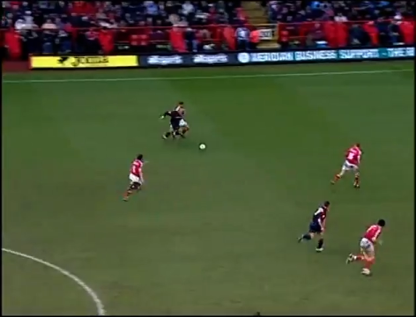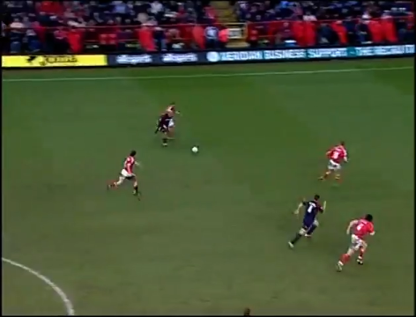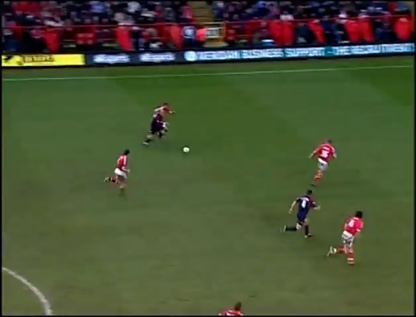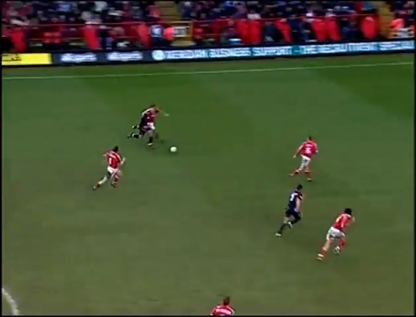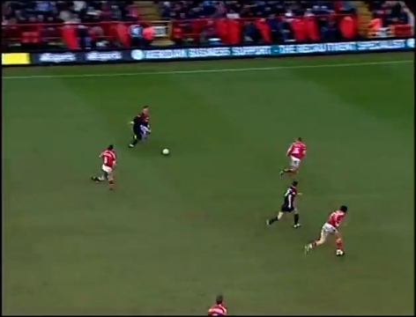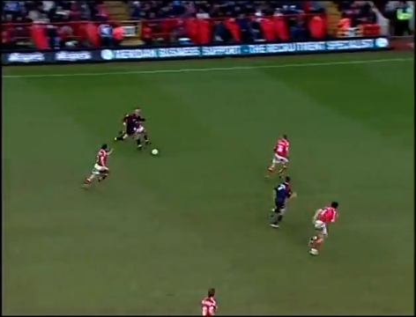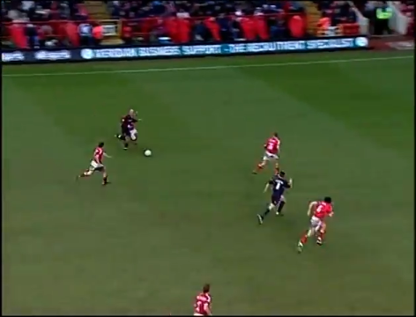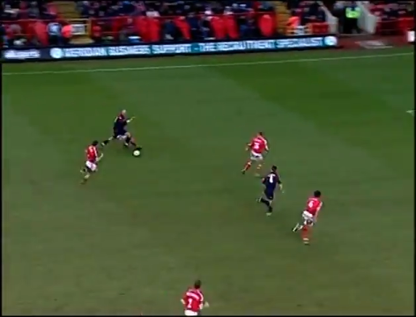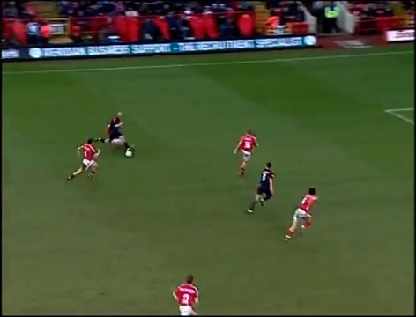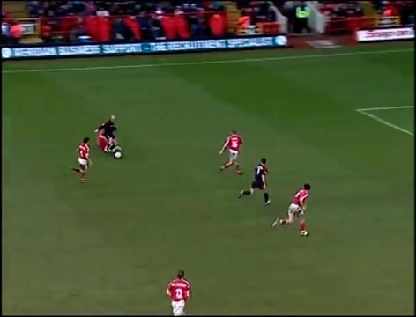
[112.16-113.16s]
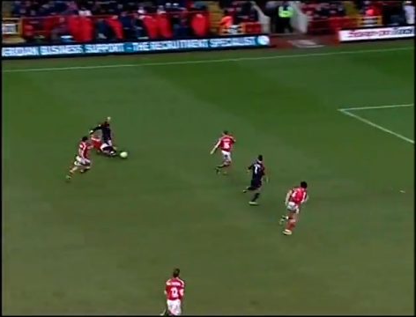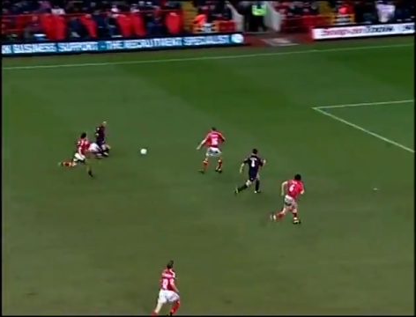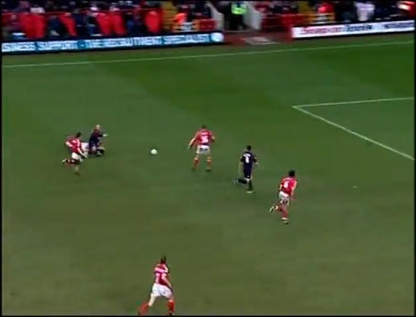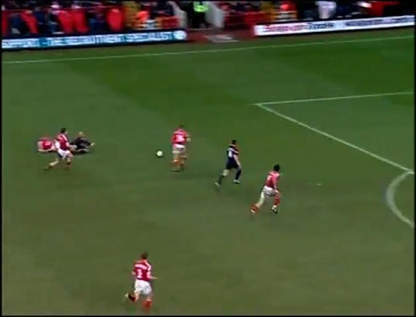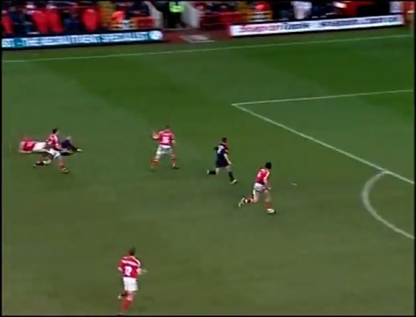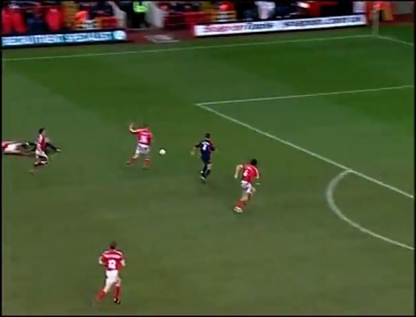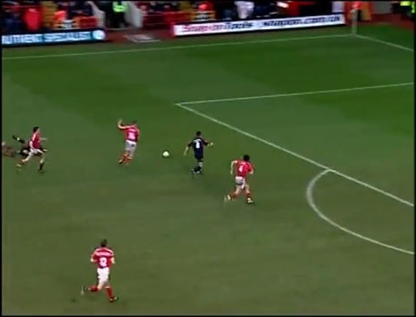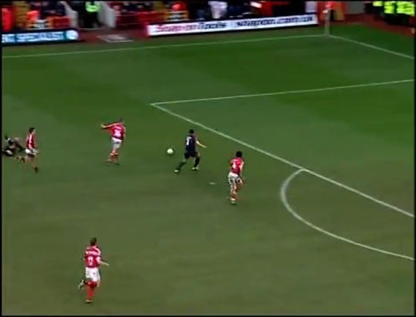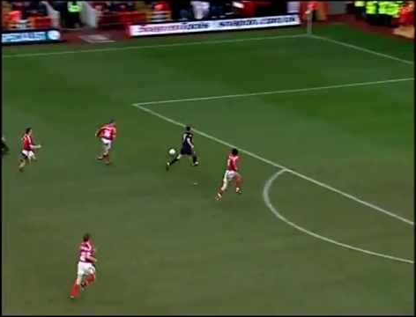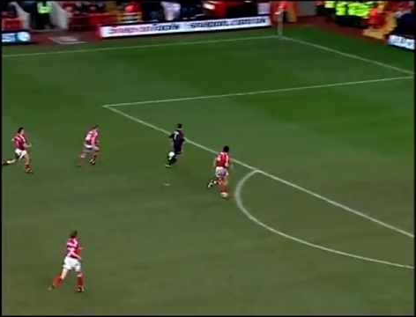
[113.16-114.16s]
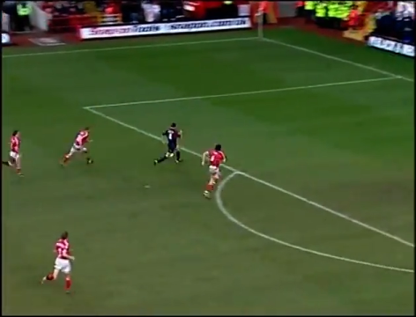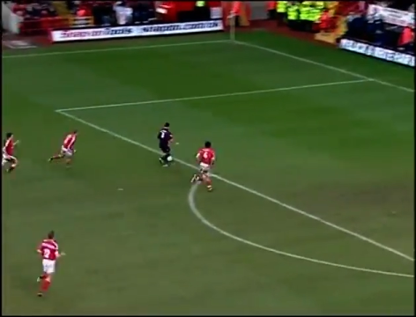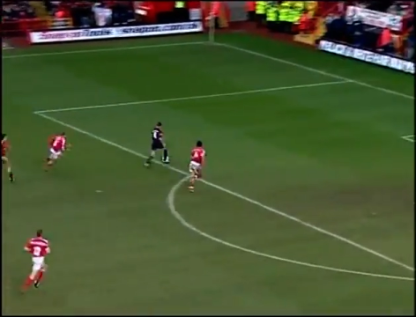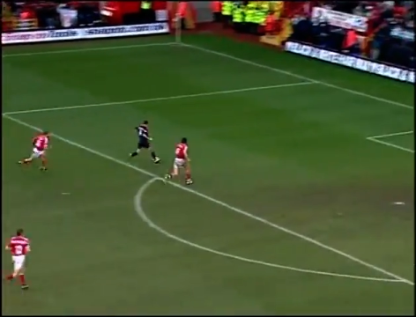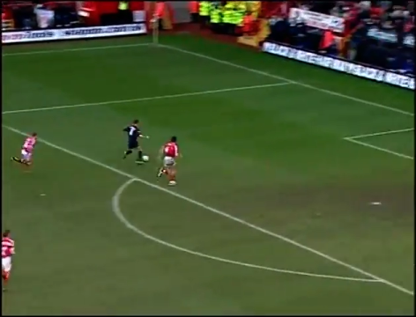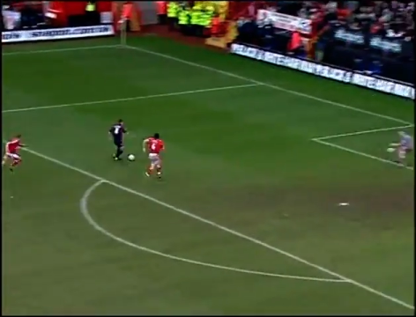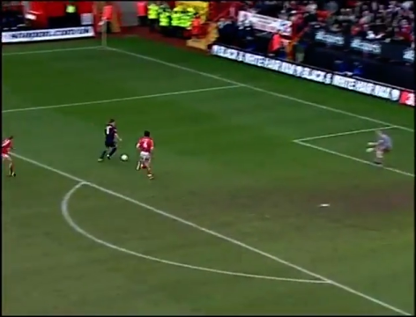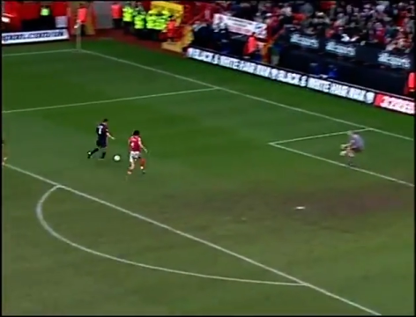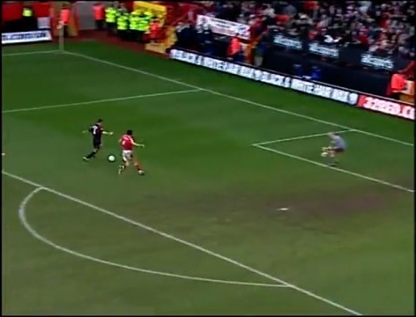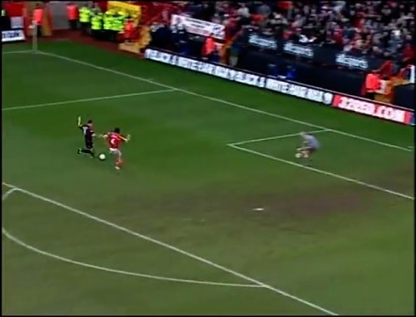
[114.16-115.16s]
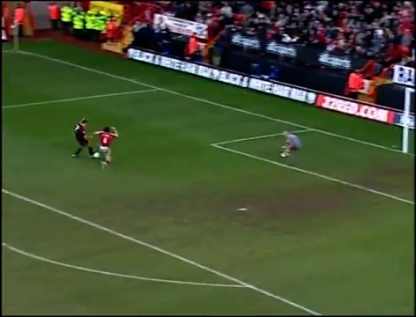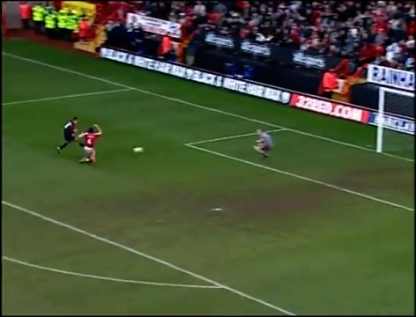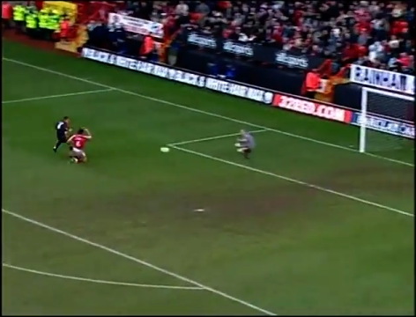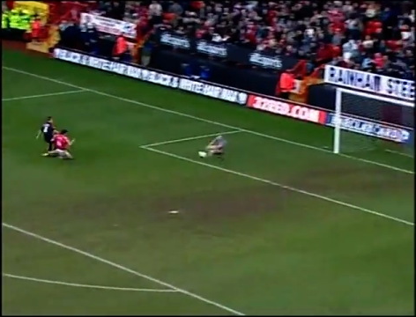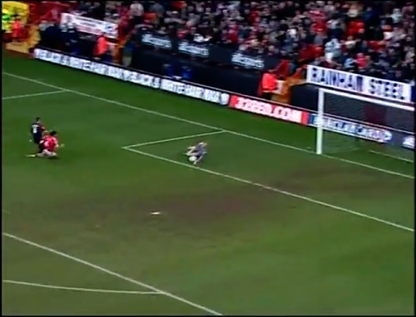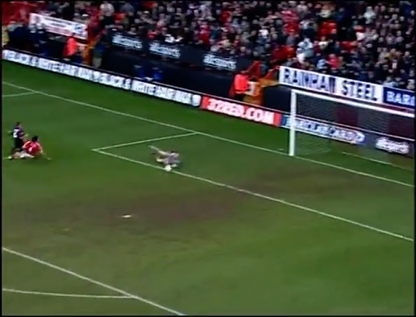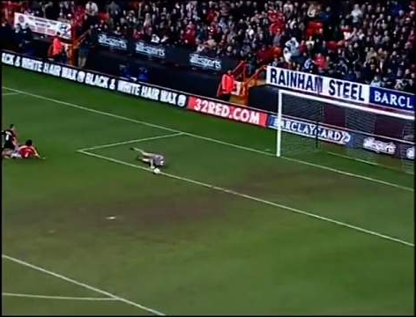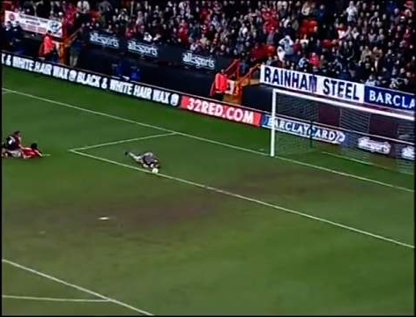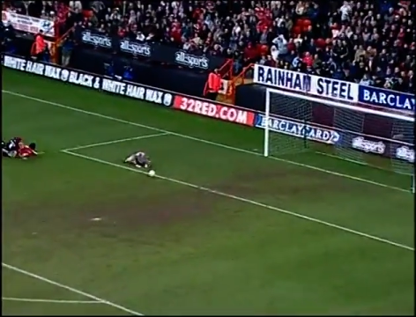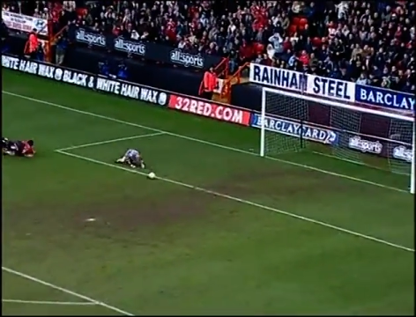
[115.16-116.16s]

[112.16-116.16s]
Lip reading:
(no speaker visible)